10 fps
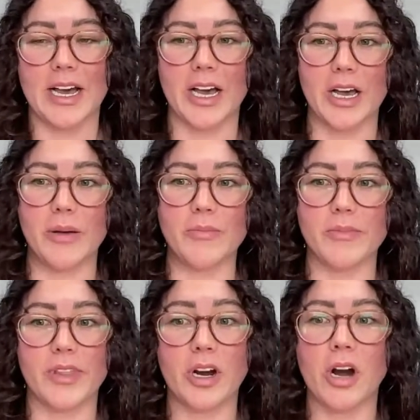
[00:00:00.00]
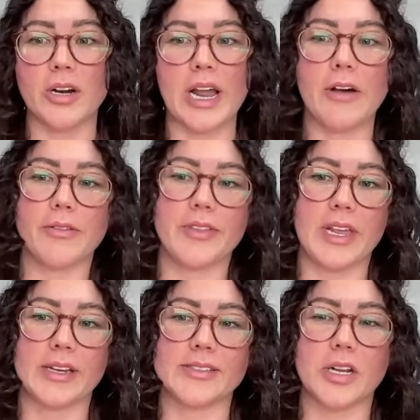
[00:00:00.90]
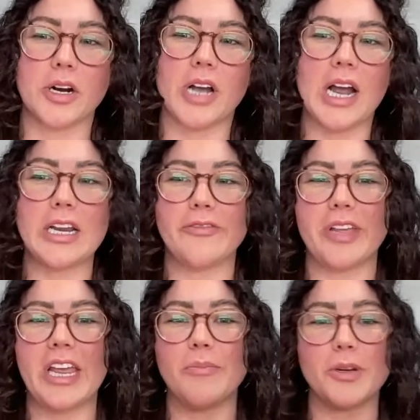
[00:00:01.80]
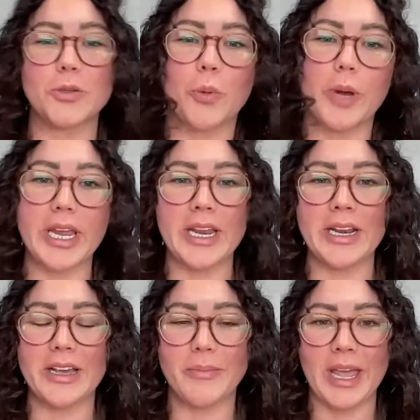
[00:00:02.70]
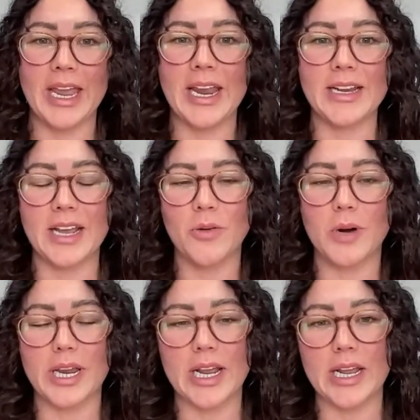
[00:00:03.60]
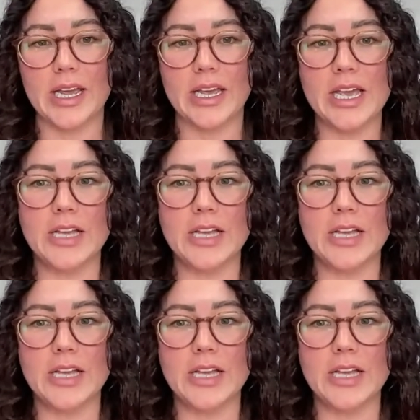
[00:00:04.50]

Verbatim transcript: Um, there are now things that are kind of in between paid and organic.